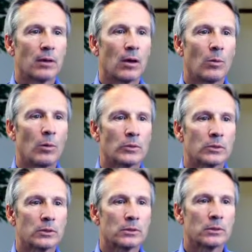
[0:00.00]

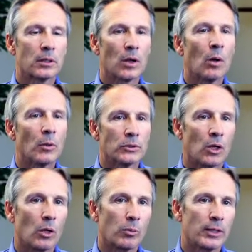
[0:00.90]
on almost
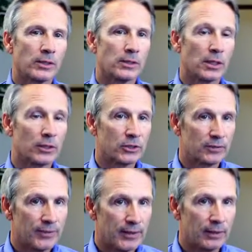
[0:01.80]
all patients that are
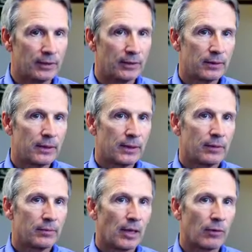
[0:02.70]
severe.
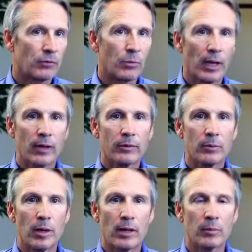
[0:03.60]
Now, for mild to
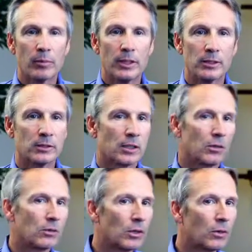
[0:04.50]
moderate patients, I
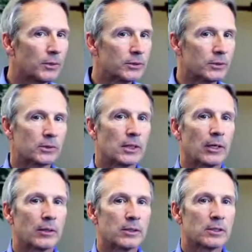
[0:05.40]
don't always use the
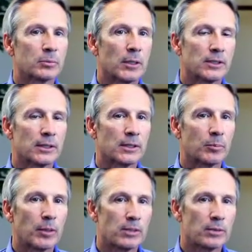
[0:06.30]
hyoid suspension. It
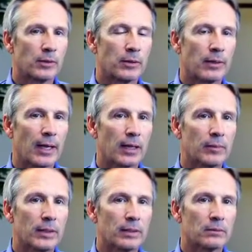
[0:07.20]
depends on their
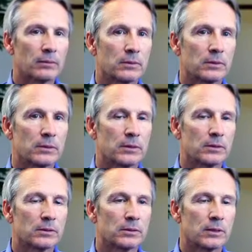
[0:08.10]
anatomy and
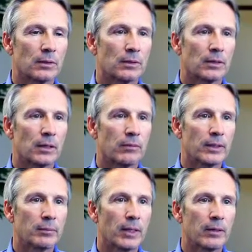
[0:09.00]
tissues that
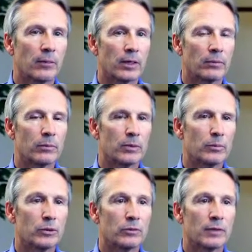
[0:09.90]
we may want to
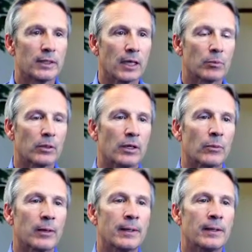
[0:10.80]
remove in the upper
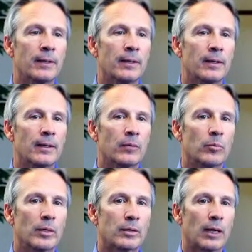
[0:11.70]
airway.
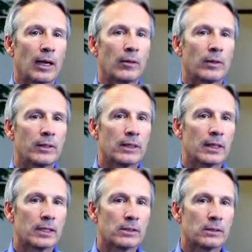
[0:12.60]
But the hyoid,
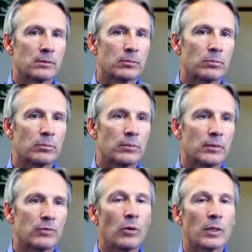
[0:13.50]
again, is
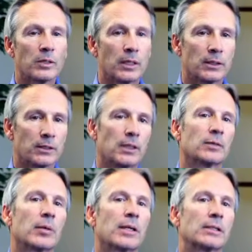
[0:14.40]
focused on the
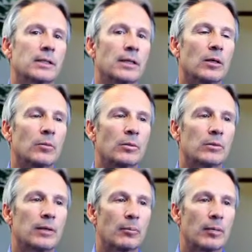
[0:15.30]
tongue base to help
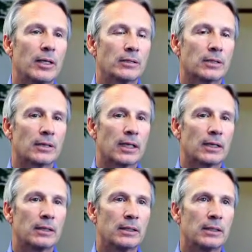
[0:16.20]
that patient that
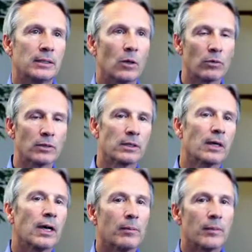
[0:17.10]
over
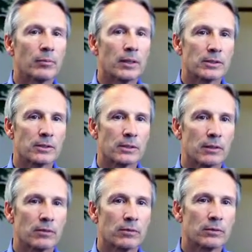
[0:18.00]
time their muscles have